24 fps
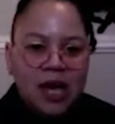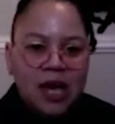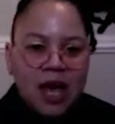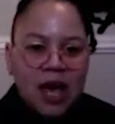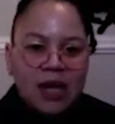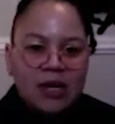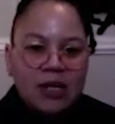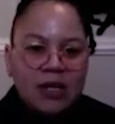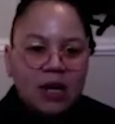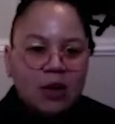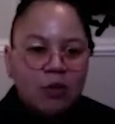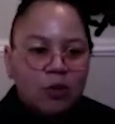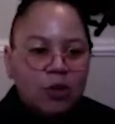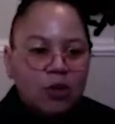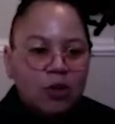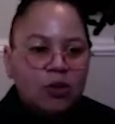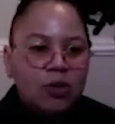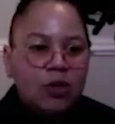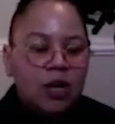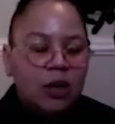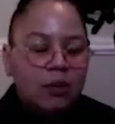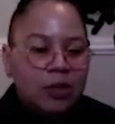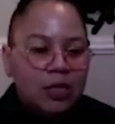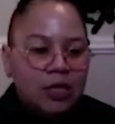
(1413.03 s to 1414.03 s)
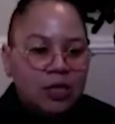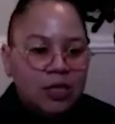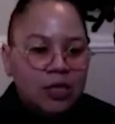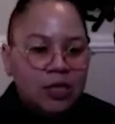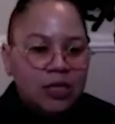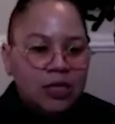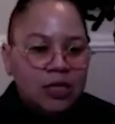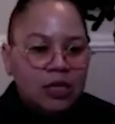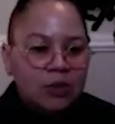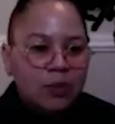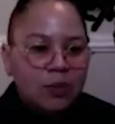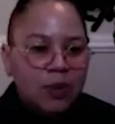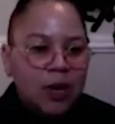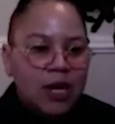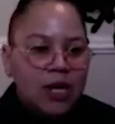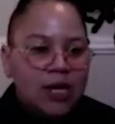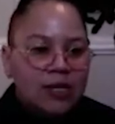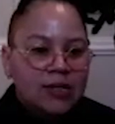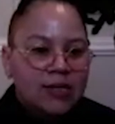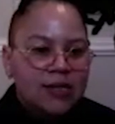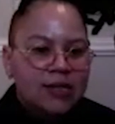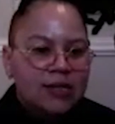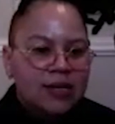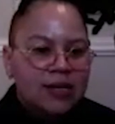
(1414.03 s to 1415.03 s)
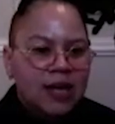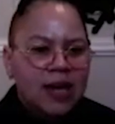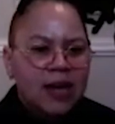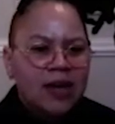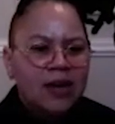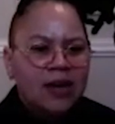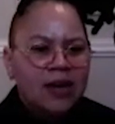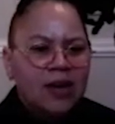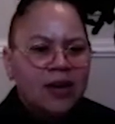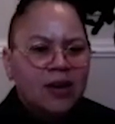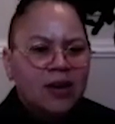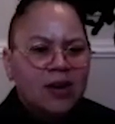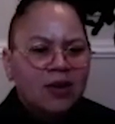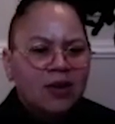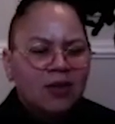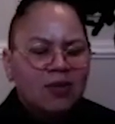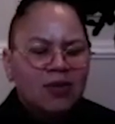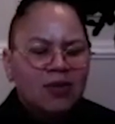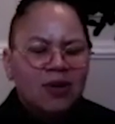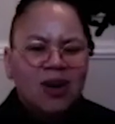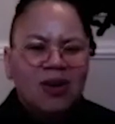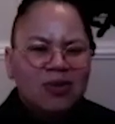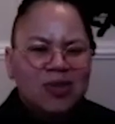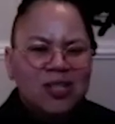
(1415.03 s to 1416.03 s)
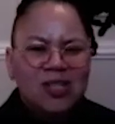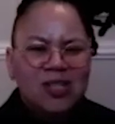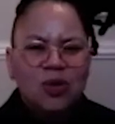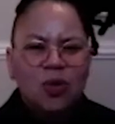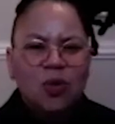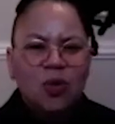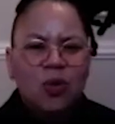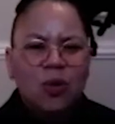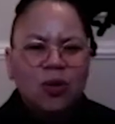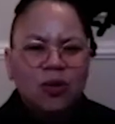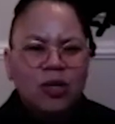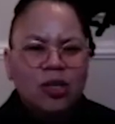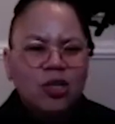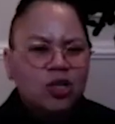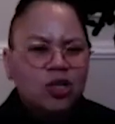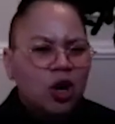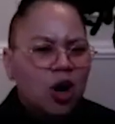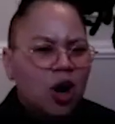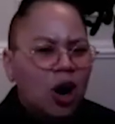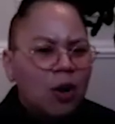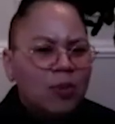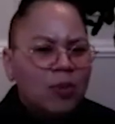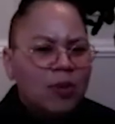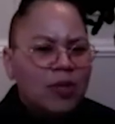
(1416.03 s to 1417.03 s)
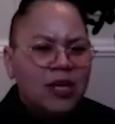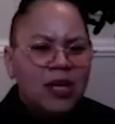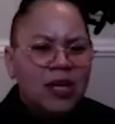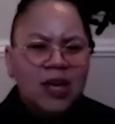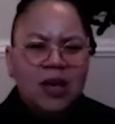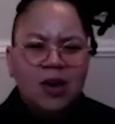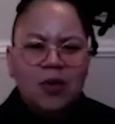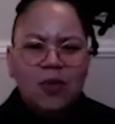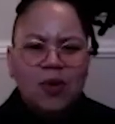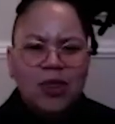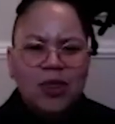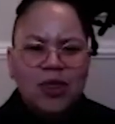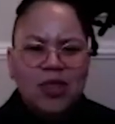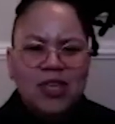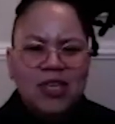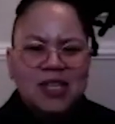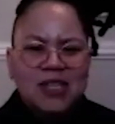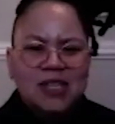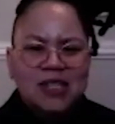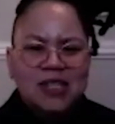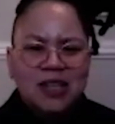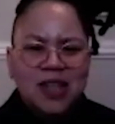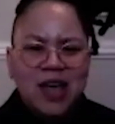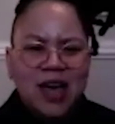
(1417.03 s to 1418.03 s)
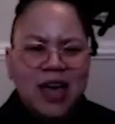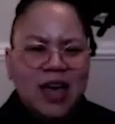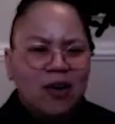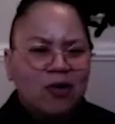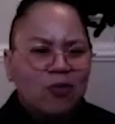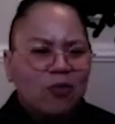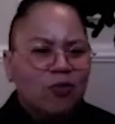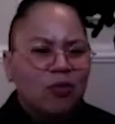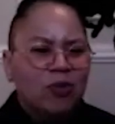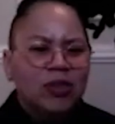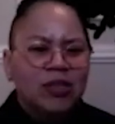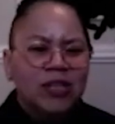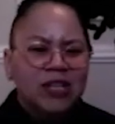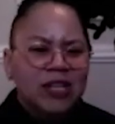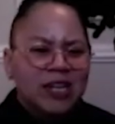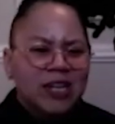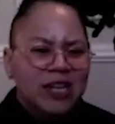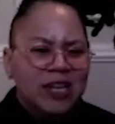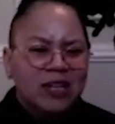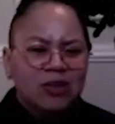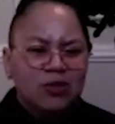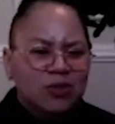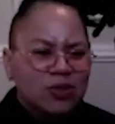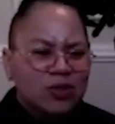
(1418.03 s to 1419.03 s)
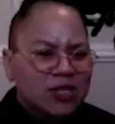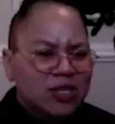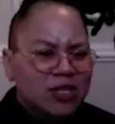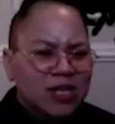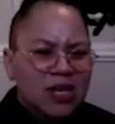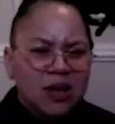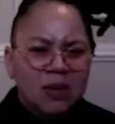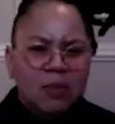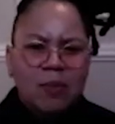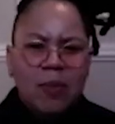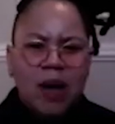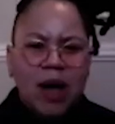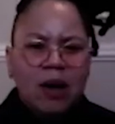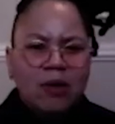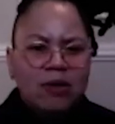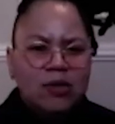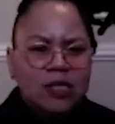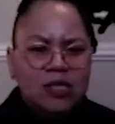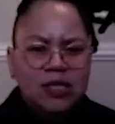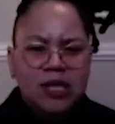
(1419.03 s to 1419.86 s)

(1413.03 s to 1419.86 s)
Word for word: And yet when you come into this space, it's like, oh, this orange carpeting with these like really interesting mounts.